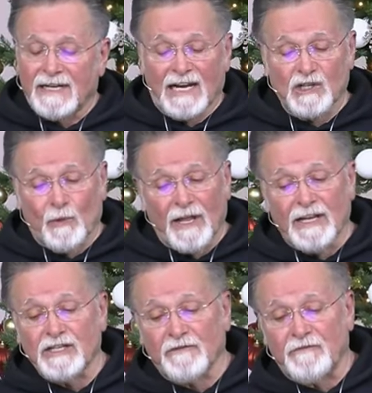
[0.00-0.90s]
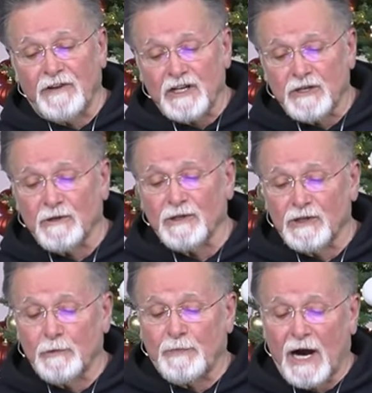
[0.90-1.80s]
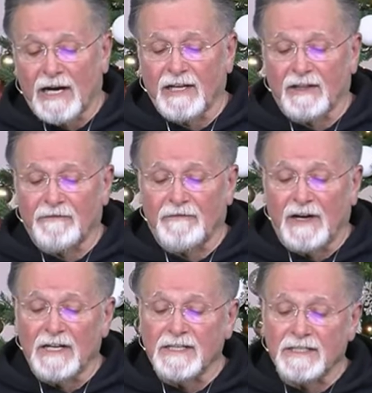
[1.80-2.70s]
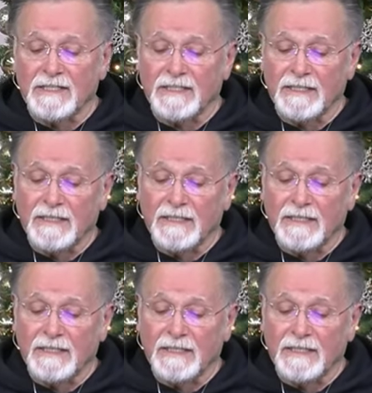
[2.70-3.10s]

as well as officials who pocket the funds.